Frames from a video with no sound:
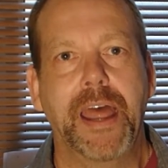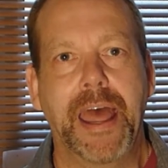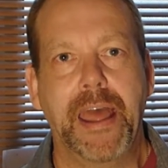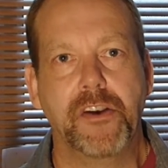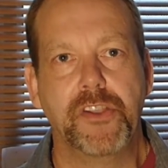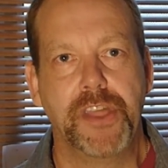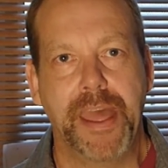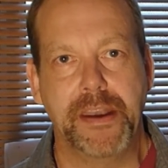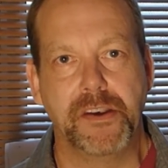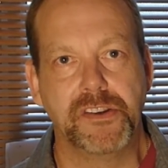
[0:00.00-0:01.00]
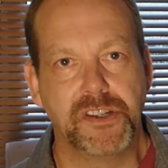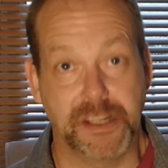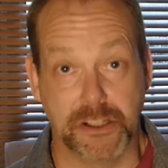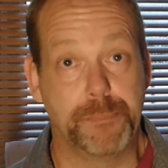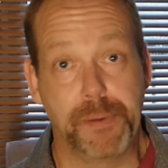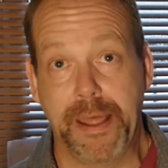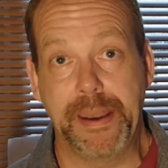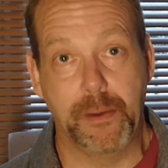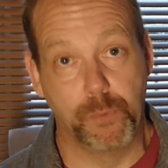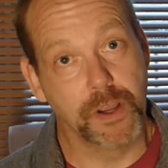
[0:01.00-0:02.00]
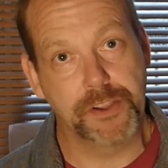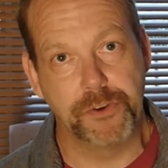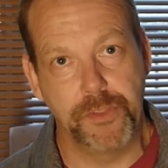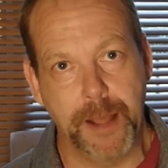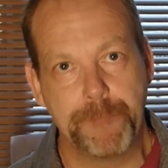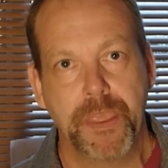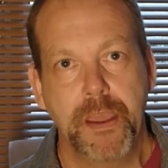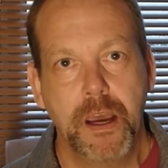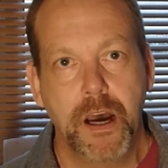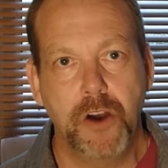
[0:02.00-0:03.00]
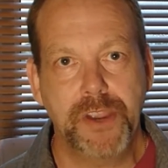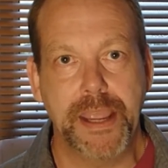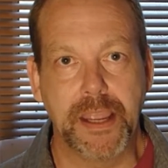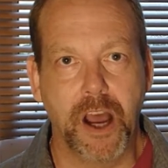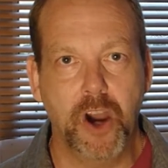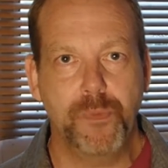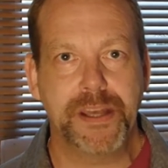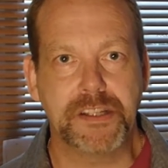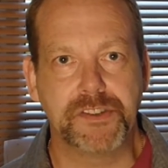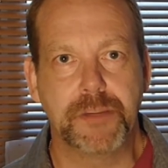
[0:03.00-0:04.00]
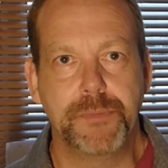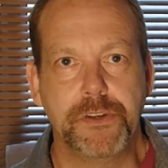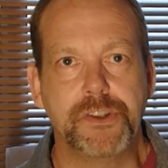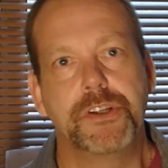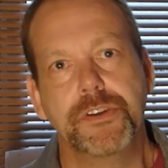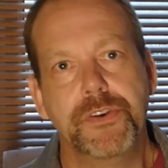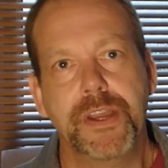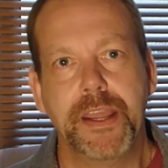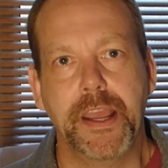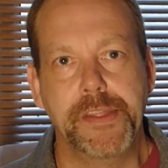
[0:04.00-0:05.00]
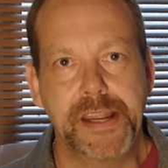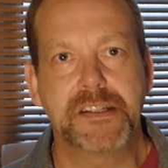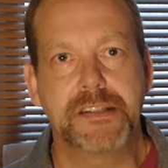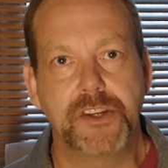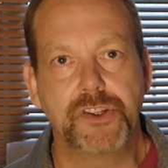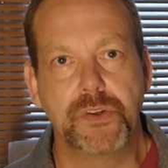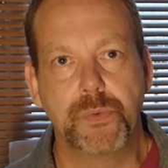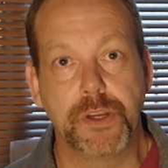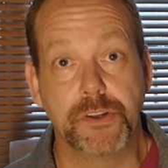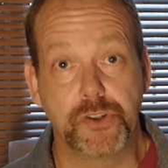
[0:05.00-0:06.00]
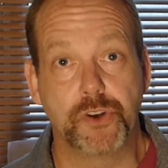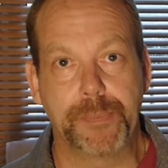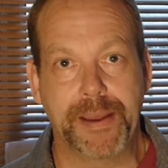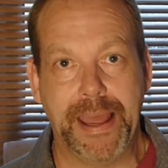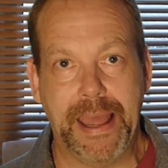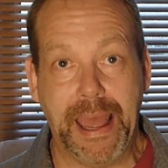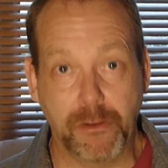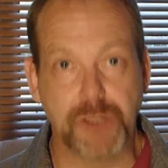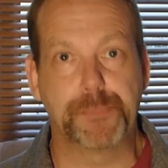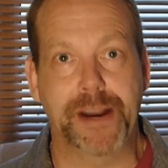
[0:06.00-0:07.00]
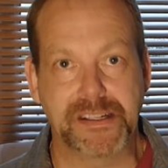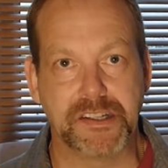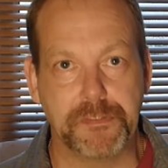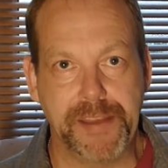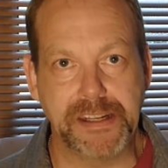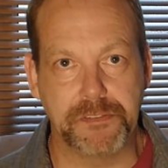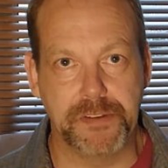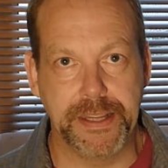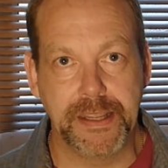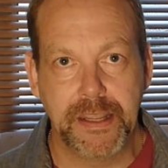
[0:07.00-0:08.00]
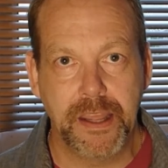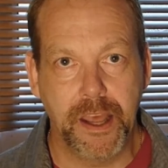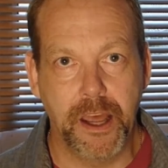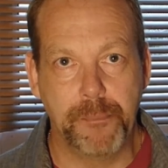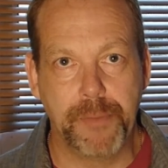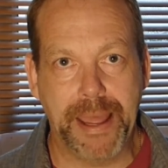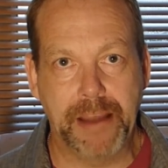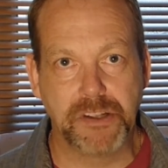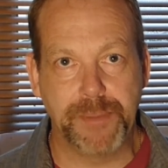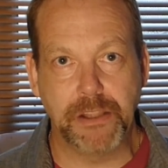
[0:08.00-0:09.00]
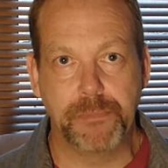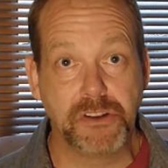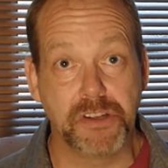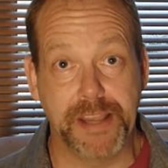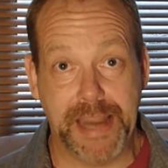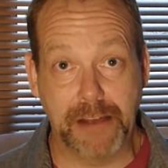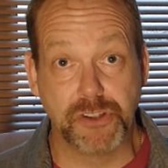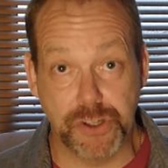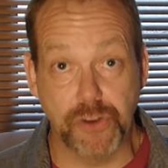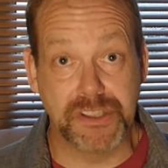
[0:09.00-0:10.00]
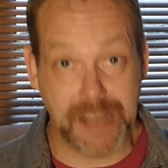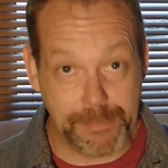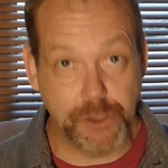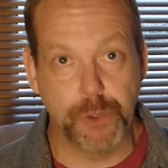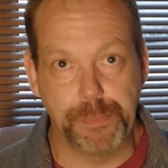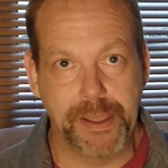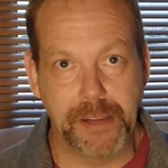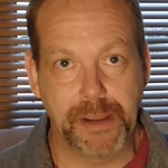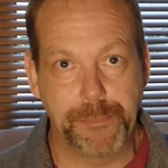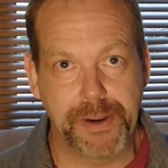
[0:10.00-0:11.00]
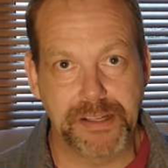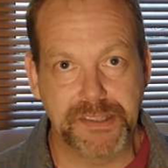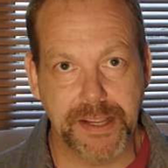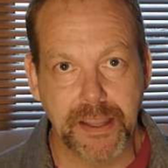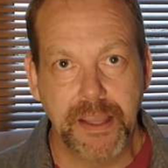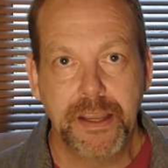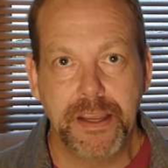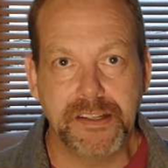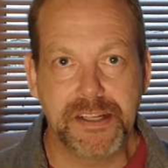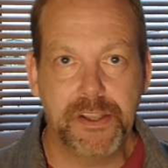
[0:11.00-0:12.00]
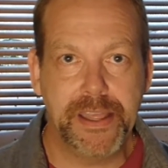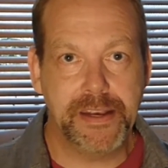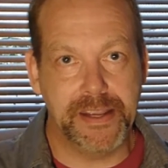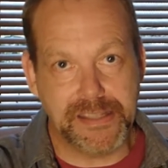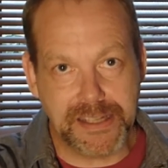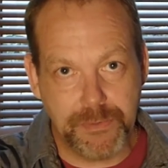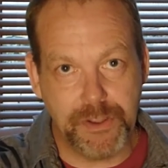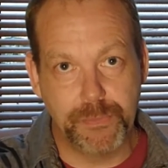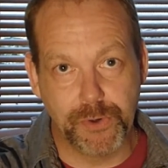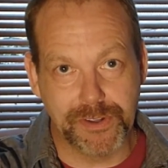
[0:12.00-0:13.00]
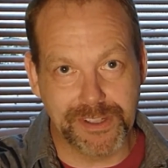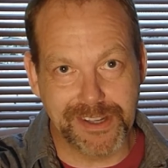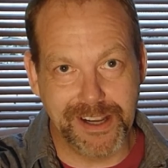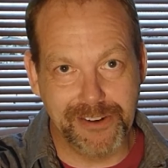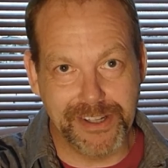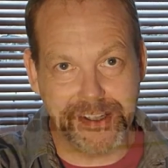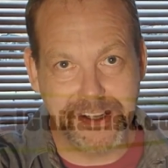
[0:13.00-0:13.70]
And then stick to the plan and work through that. Okay, hope that's of some use to you. In the next session, we're going to talk about how to practice effectively, how to make the most of it, and how to not damage your playing by practicing. Until then, it's Andy with the Mortal Guitarist.